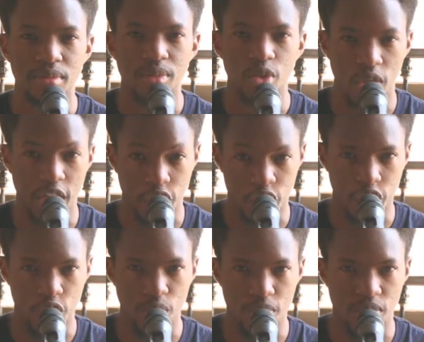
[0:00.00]
you can
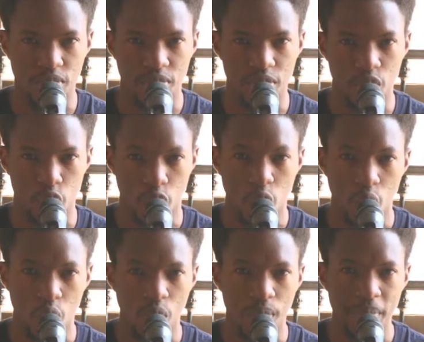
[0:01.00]
still move
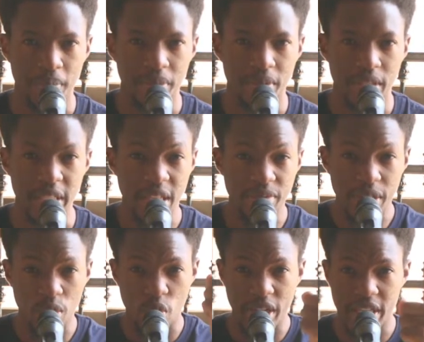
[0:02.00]
so
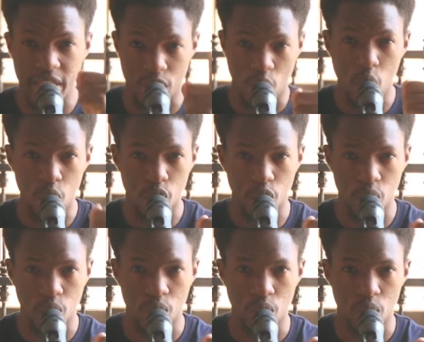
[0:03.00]
even when he calls you